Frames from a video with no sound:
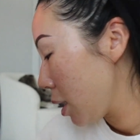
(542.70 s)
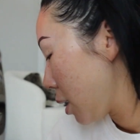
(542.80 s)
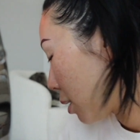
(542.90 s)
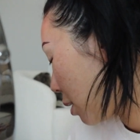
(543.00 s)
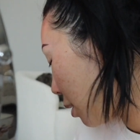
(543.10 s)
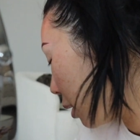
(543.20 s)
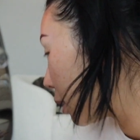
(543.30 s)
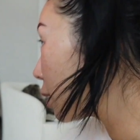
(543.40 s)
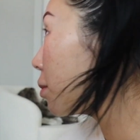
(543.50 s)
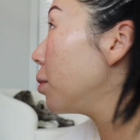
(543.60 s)
And I think
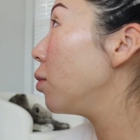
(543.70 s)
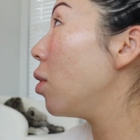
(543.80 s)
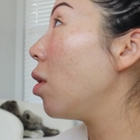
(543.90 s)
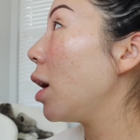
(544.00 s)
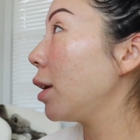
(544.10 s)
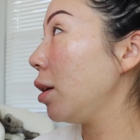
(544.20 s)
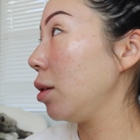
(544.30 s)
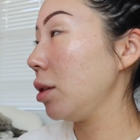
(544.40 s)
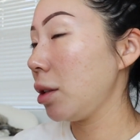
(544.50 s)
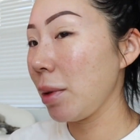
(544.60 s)

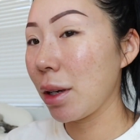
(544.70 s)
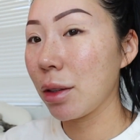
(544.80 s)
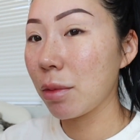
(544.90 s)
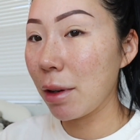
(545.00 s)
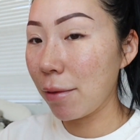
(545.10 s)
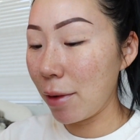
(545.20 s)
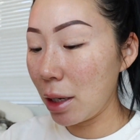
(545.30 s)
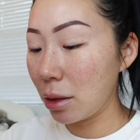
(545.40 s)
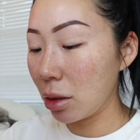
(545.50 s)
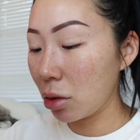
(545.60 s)
it's because my
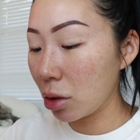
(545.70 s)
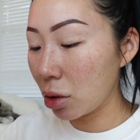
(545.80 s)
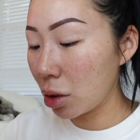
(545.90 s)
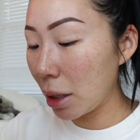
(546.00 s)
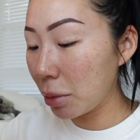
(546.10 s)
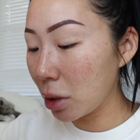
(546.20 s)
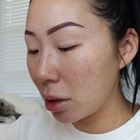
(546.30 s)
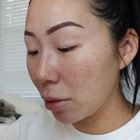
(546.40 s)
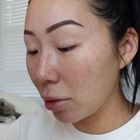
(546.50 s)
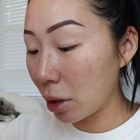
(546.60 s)
face is just shaped
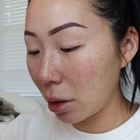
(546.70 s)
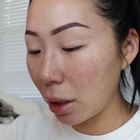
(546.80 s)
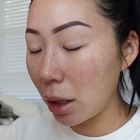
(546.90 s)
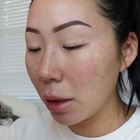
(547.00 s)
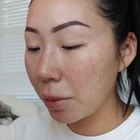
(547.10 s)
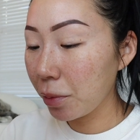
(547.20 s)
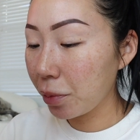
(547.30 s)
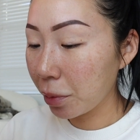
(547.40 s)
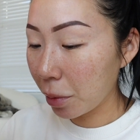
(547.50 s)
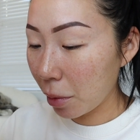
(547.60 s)
differently.
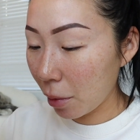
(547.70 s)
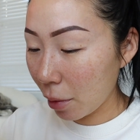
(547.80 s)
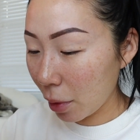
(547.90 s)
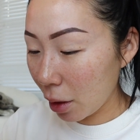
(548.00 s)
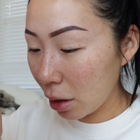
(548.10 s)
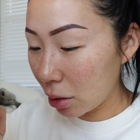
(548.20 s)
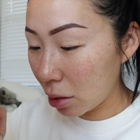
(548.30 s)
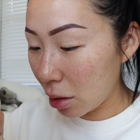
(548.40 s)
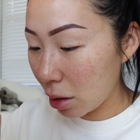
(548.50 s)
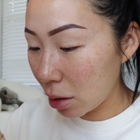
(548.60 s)
It's
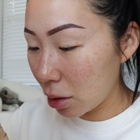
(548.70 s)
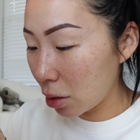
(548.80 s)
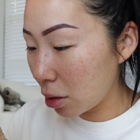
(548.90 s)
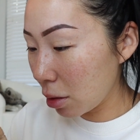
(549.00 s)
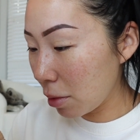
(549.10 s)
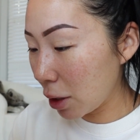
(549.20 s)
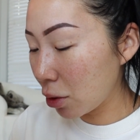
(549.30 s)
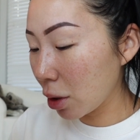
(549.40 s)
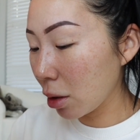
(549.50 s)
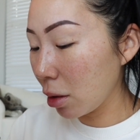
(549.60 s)
not
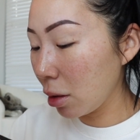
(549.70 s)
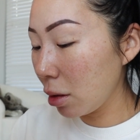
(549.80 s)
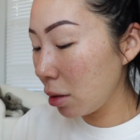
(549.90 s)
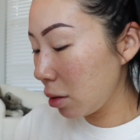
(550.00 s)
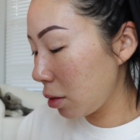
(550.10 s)
symmetrical.